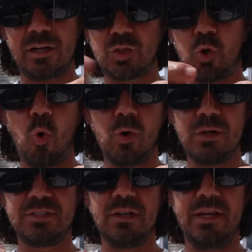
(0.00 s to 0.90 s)

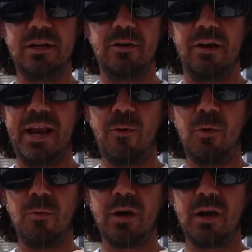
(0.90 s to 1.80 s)
towards the leader. Now
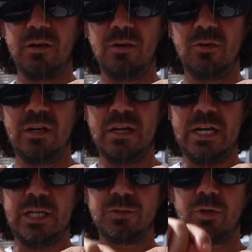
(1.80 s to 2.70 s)
what we're going to do
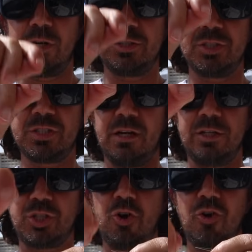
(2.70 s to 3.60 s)
is we're just going to
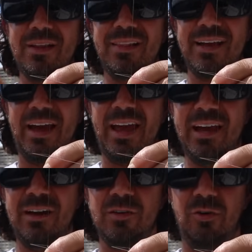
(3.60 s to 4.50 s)
turn it like a
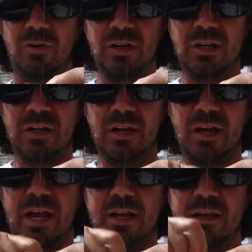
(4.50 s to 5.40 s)
handle,
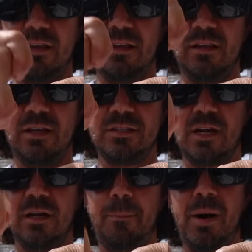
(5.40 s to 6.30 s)
and it's
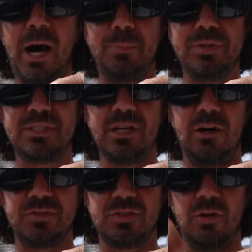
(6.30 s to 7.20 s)
going to pop
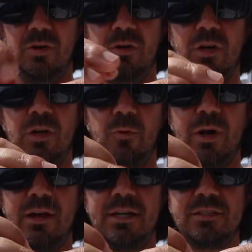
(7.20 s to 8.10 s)
itself. So what
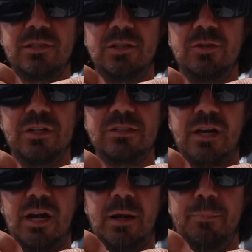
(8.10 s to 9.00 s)
I like to do is
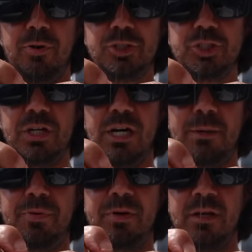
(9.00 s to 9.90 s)
kind of push it
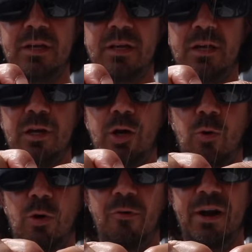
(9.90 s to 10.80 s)
up,
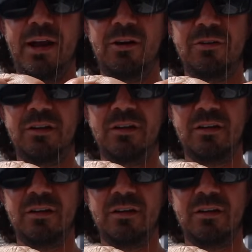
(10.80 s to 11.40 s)
go around,